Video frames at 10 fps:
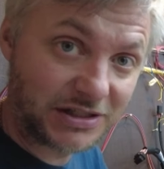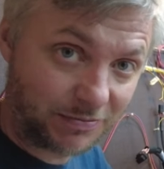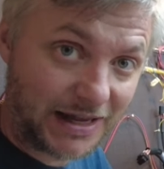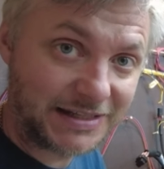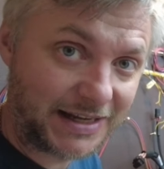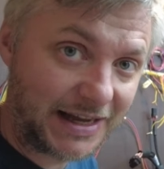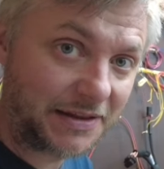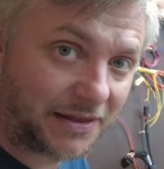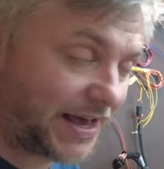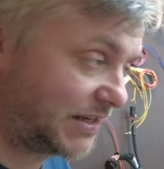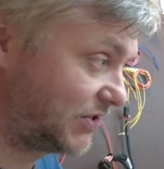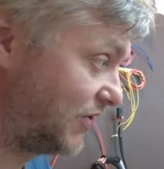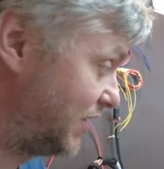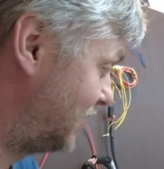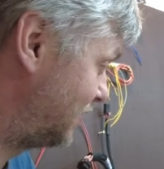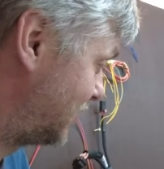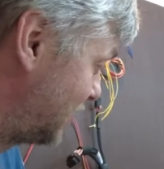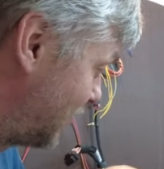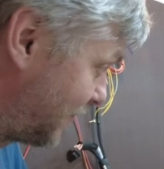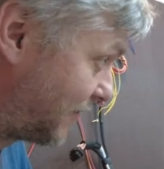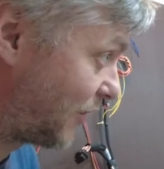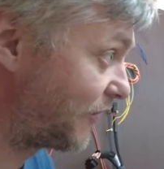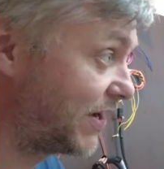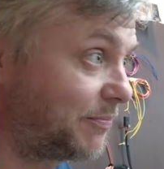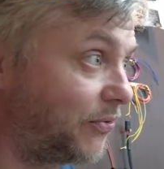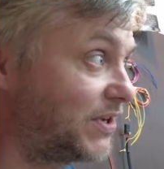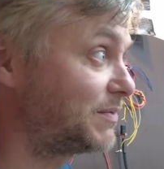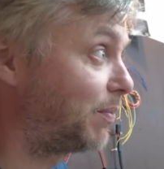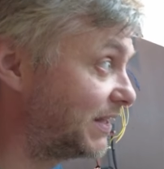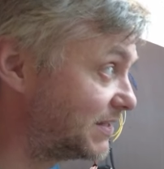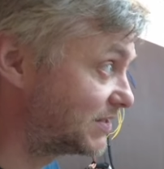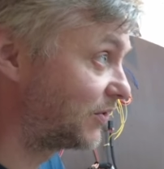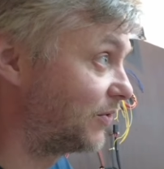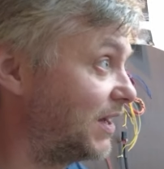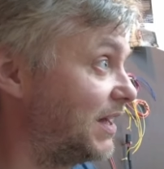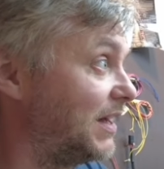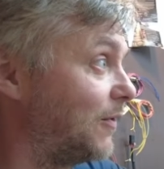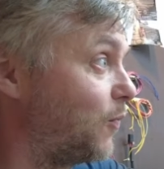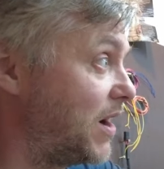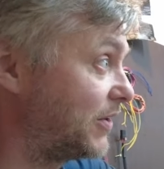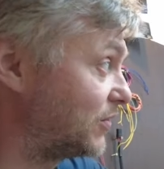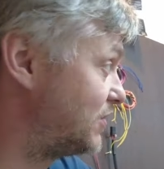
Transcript: splicing anything extra. You sort of already pre-split. So one goes